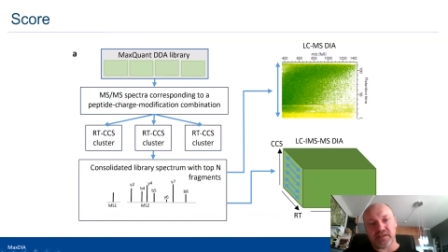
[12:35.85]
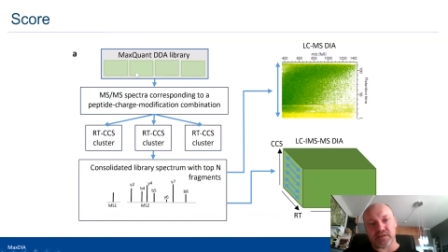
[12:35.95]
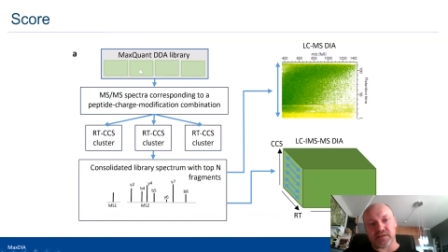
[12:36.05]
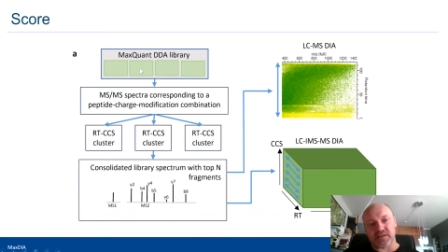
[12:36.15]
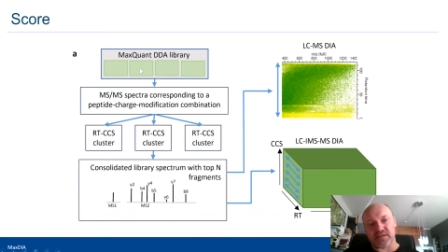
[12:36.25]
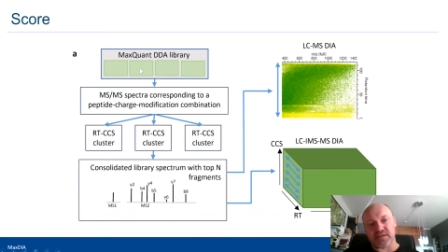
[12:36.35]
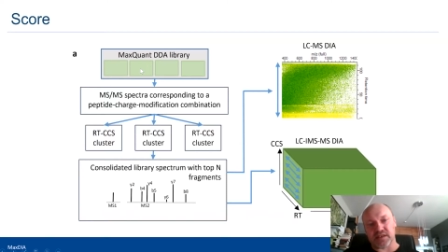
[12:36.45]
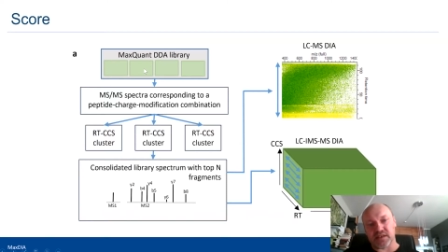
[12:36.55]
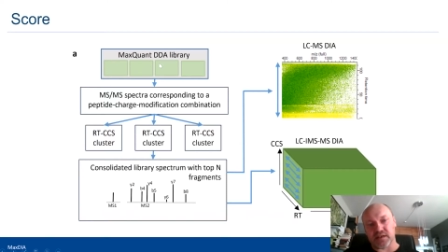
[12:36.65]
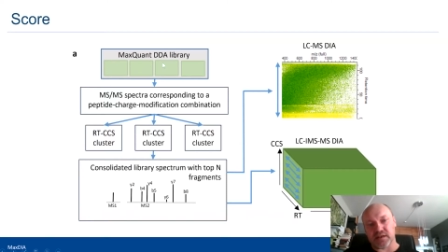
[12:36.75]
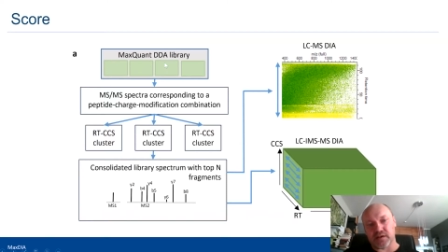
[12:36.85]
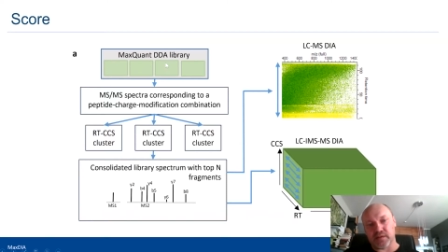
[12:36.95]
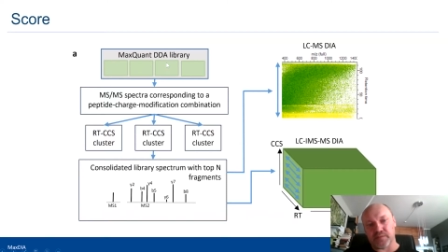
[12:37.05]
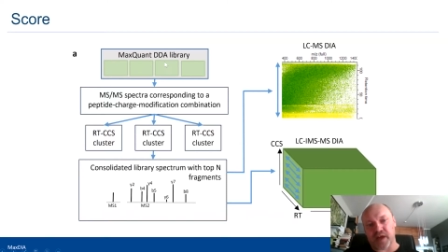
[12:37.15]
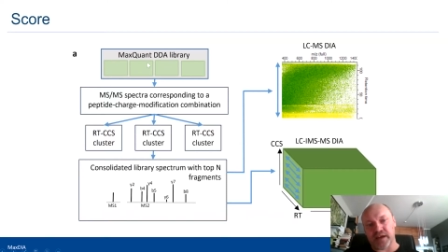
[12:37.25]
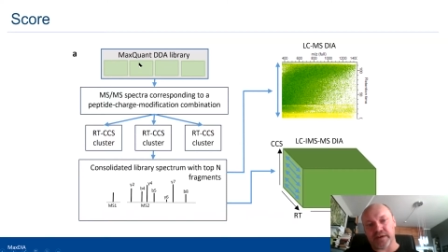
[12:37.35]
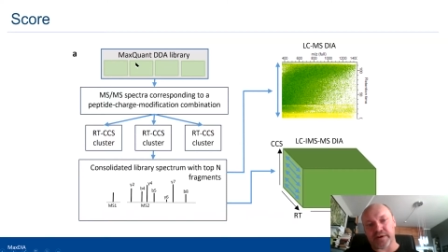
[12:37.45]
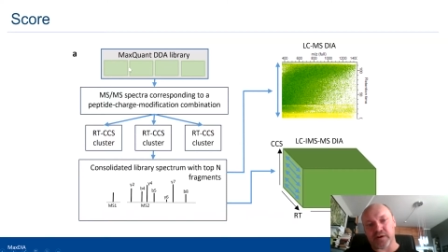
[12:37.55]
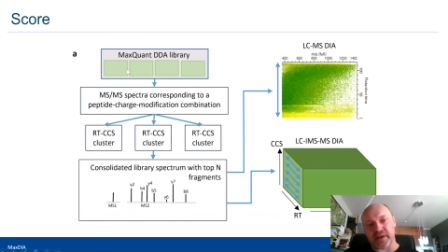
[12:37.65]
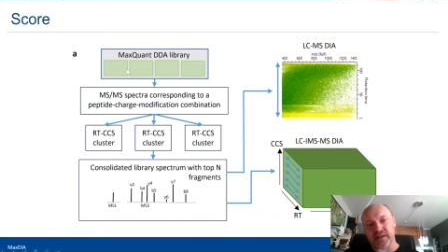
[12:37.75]
So this is highly
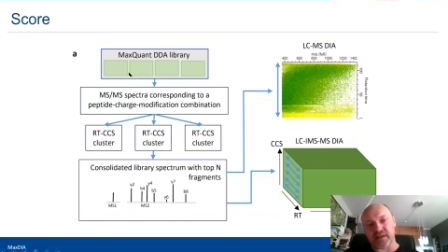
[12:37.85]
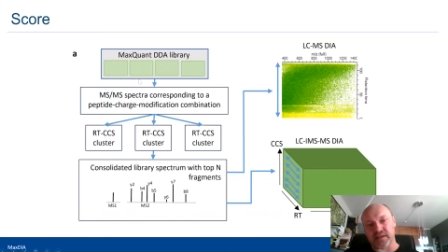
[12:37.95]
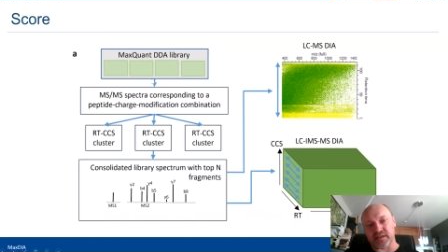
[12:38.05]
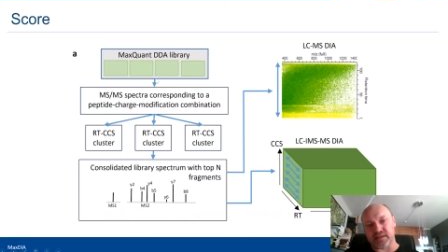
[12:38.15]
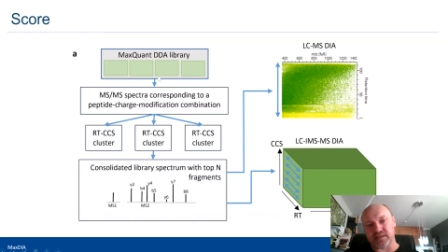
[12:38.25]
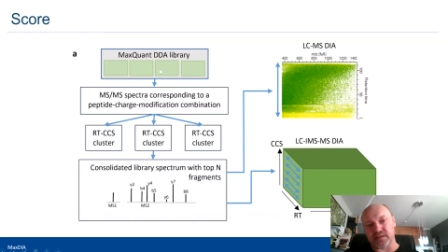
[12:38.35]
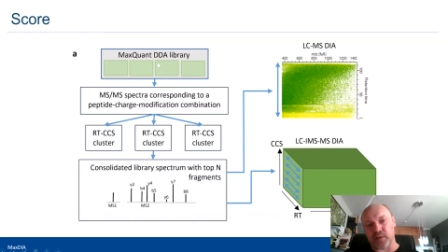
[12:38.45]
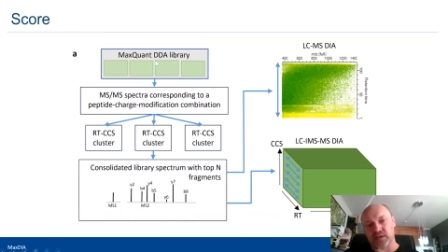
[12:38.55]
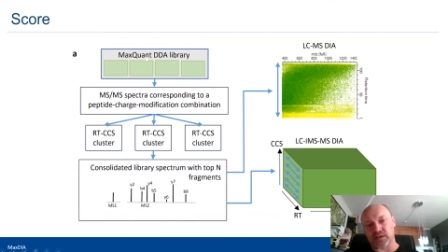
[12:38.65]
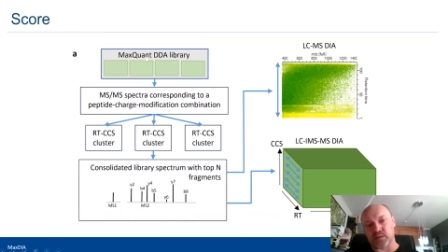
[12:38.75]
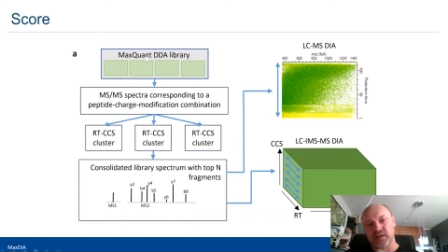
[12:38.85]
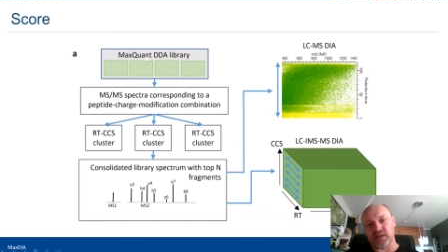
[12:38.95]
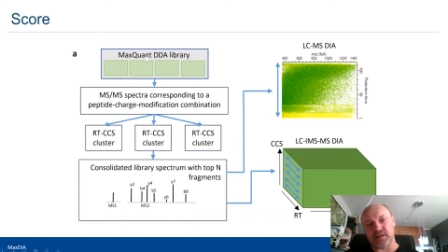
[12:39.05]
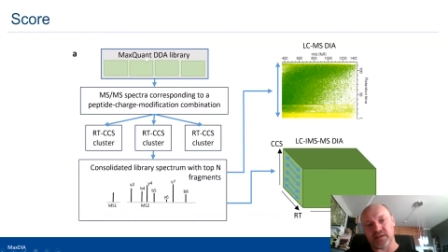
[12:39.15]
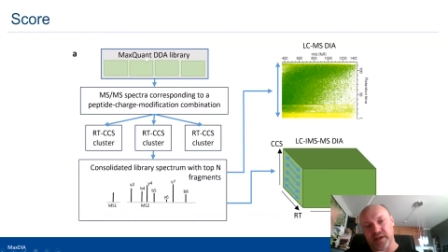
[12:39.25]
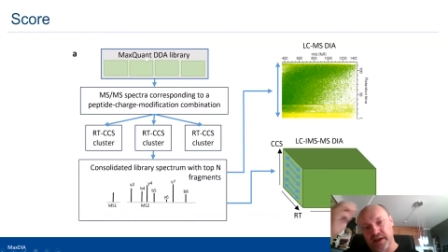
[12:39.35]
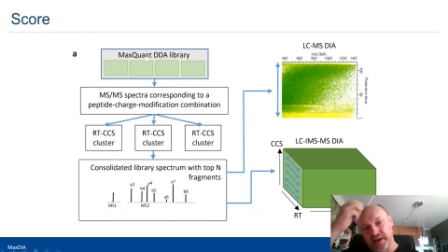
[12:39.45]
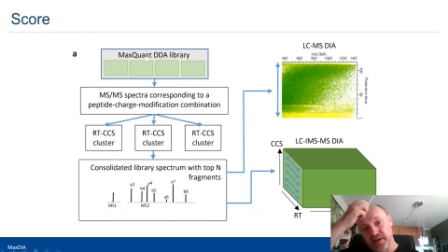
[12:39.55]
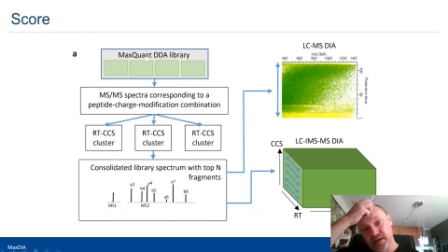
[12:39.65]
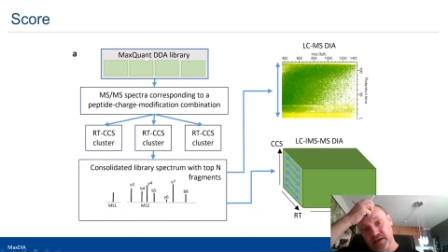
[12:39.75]
recommended that this is a MaxQuant
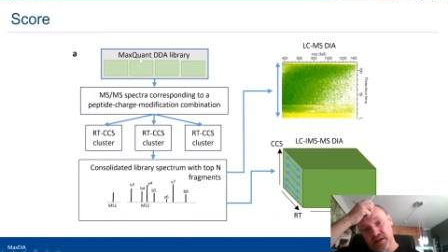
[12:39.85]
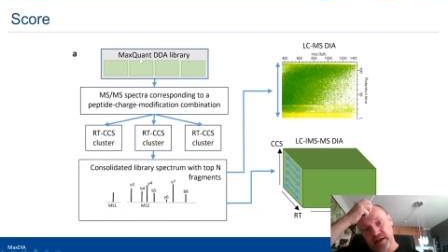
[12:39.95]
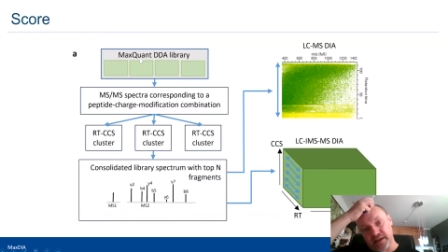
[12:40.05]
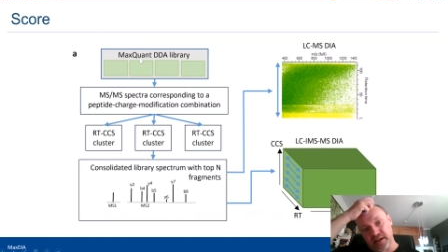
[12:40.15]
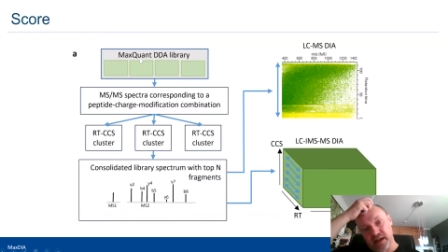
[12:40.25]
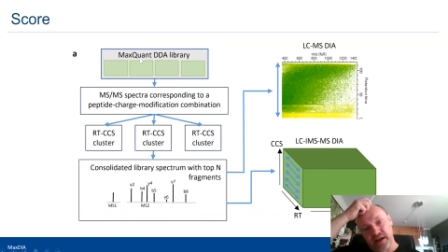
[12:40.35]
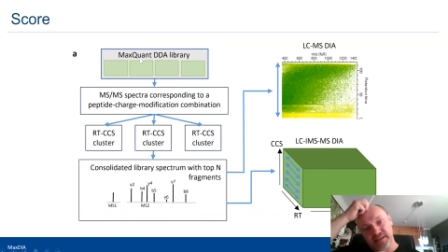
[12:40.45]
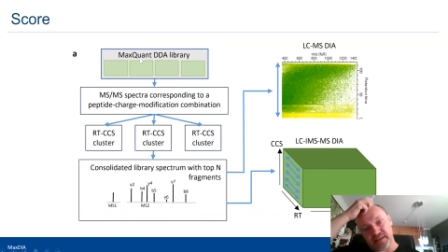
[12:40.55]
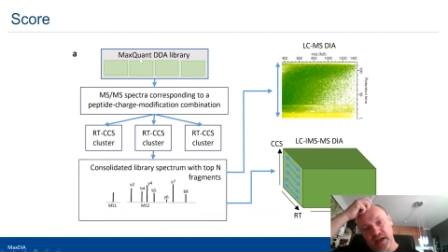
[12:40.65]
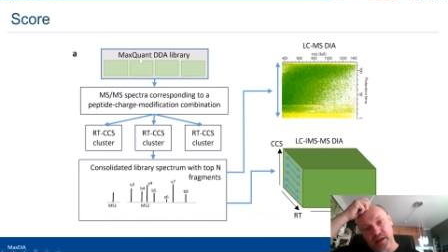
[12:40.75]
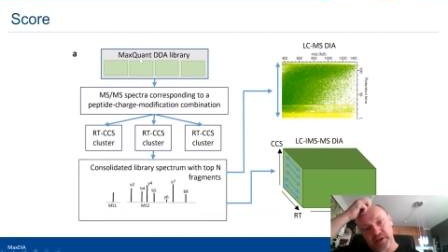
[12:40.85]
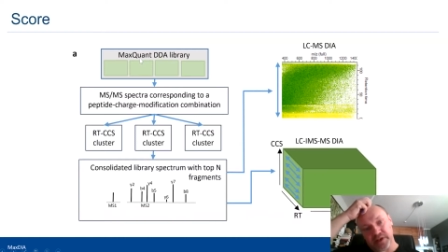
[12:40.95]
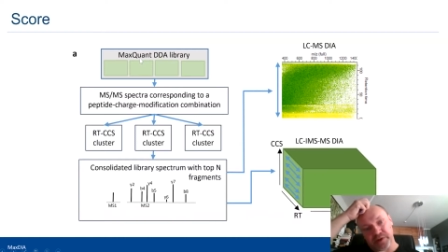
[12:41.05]
DDA analyzed library.